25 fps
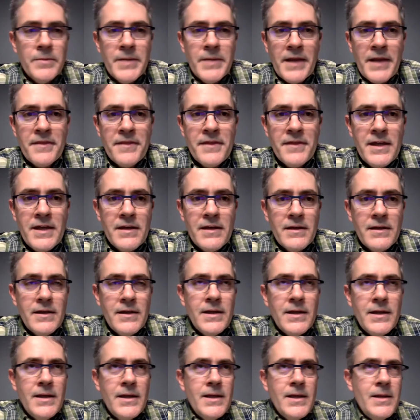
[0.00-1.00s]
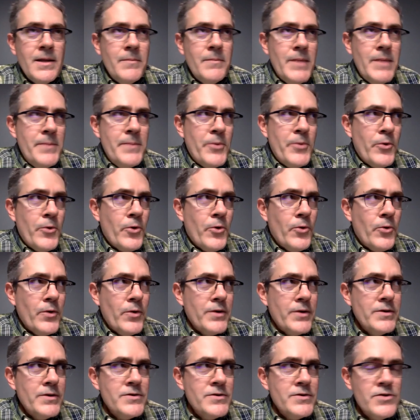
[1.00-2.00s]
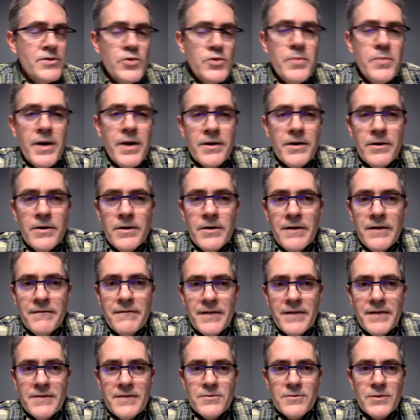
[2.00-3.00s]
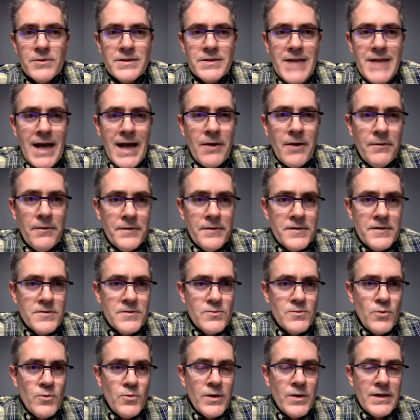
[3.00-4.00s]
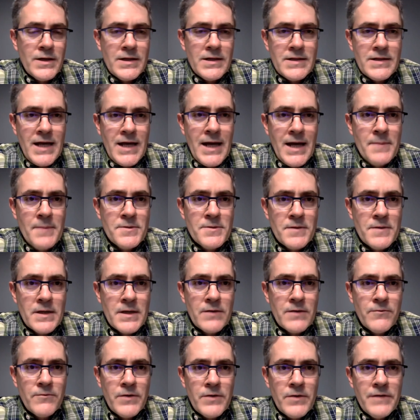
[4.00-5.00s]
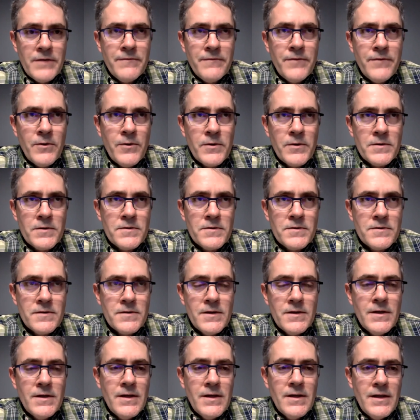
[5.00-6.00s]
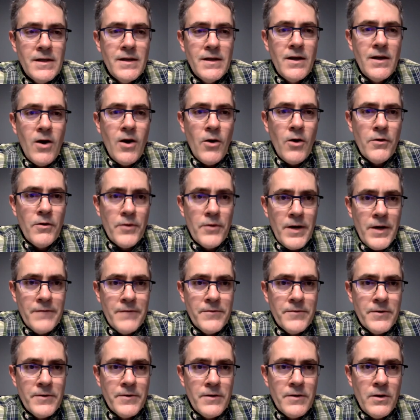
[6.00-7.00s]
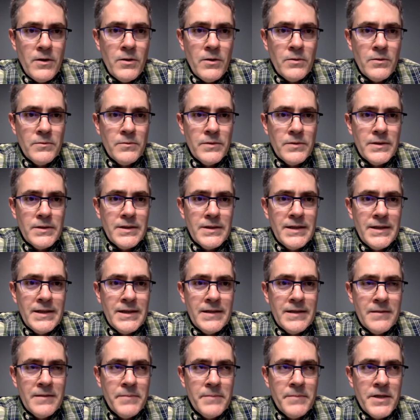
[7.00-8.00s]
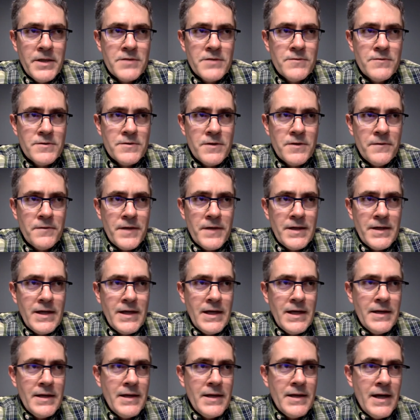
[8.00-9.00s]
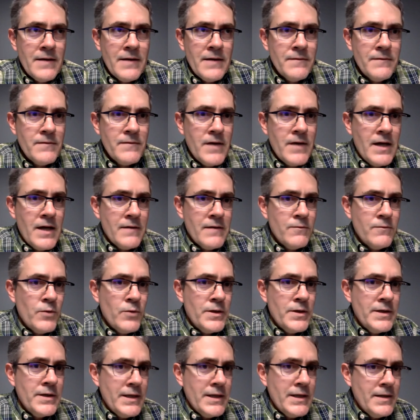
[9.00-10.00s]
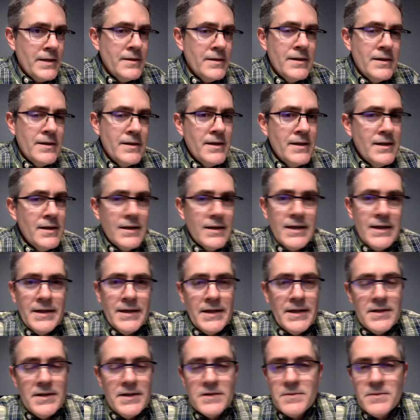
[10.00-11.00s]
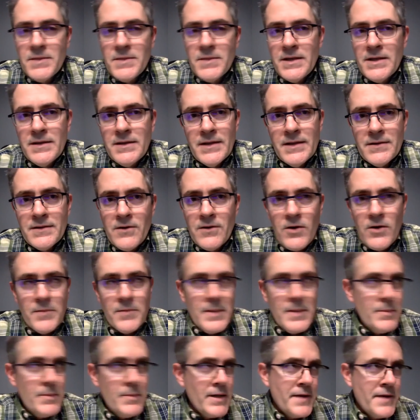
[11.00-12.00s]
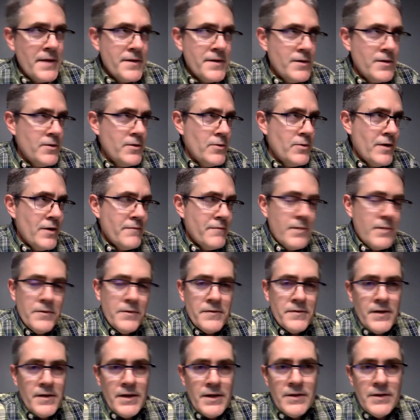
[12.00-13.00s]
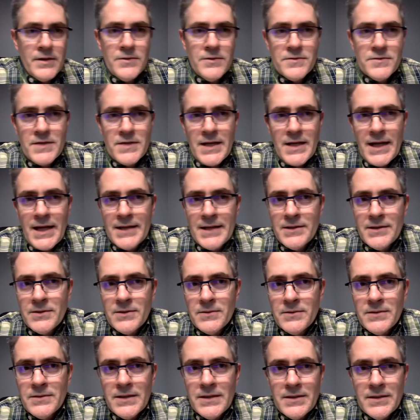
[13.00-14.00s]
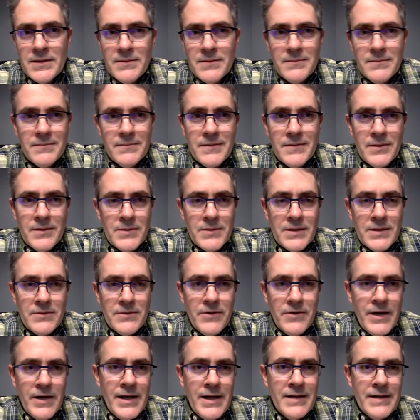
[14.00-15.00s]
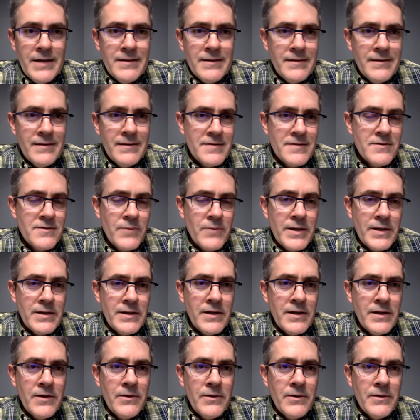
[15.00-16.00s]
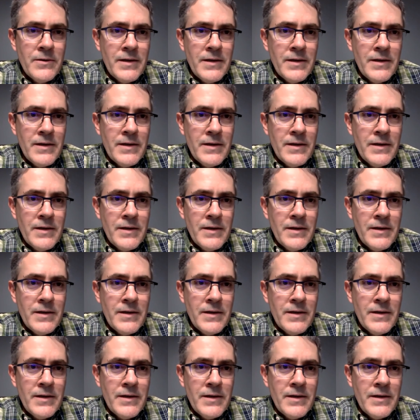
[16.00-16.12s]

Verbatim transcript: But I think people do better if they sort of tackle this one at a time so they can really focus all their effort on getting the best result they can out of out of one knee. Again, that doesn't mean that there aren't people out there who have both done who said, "Hey, I did, did you know did great, and that's the way to go."